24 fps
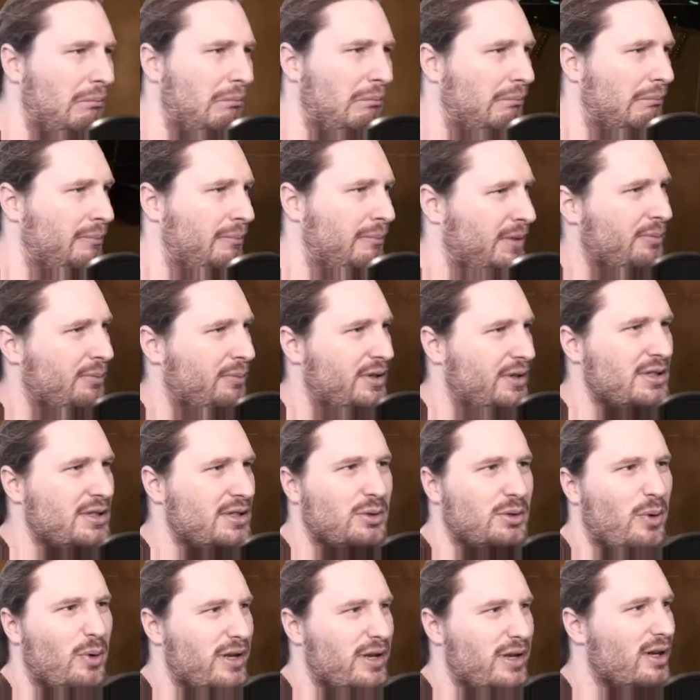it wasn't
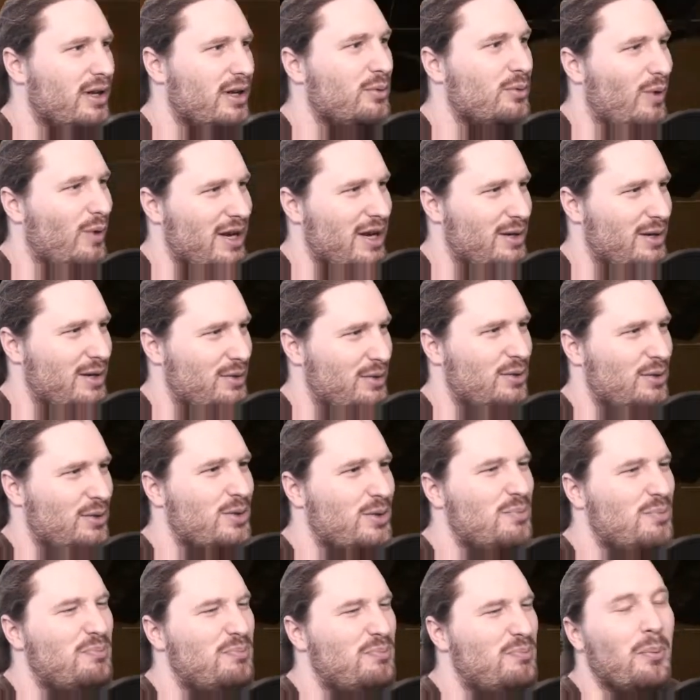quite done right. You
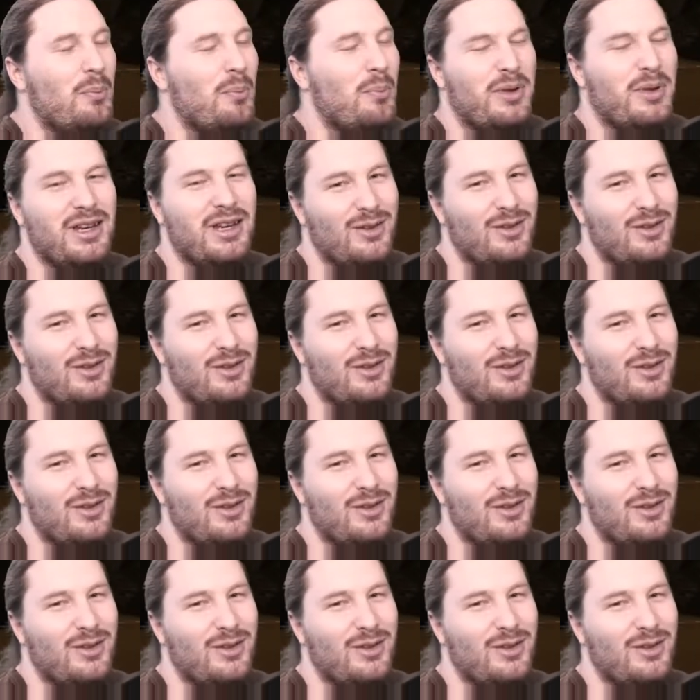could bump into an